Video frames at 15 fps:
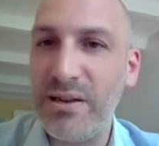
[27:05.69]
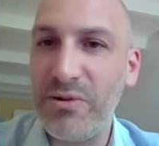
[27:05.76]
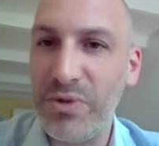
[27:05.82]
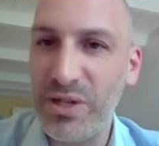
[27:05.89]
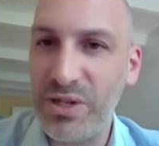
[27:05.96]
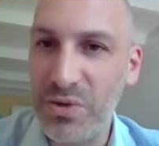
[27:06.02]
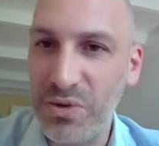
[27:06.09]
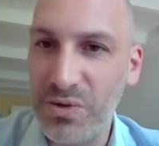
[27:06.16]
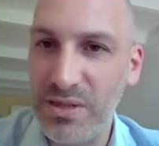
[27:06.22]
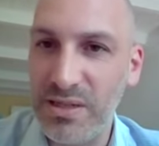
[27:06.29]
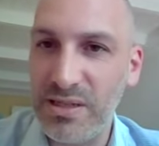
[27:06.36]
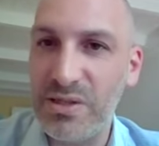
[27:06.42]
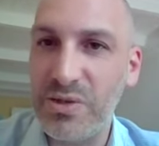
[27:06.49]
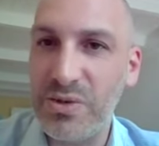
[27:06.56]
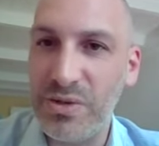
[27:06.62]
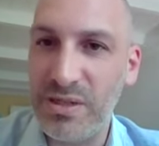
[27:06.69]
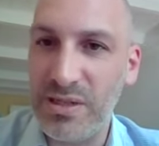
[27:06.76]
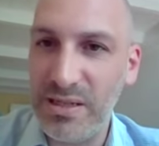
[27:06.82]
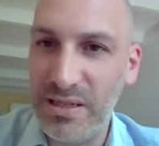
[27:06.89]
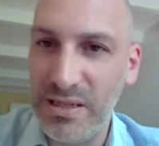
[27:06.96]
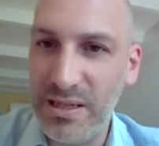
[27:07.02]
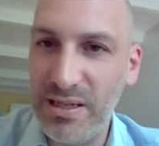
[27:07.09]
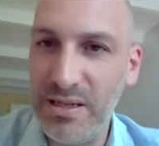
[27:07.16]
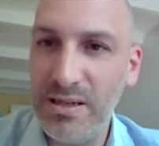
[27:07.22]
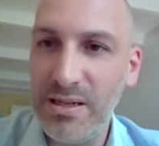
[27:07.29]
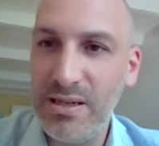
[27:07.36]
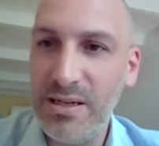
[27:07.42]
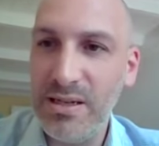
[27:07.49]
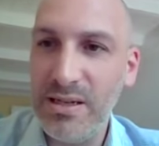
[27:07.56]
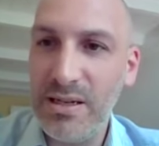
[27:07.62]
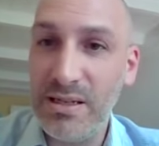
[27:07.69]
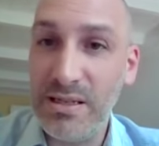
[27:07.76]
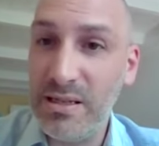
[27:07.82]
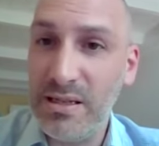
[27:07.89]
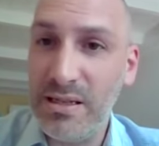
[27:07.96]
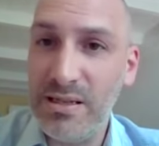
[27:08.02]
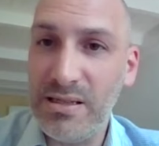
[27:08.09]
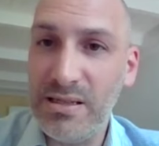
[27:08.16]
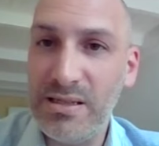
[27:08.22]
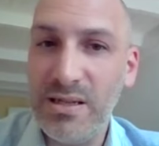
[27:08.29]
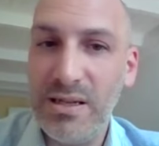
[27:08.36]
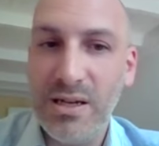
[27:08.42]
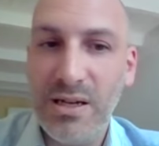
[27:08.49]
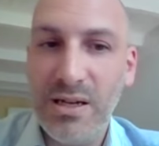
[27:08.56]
and resources to cities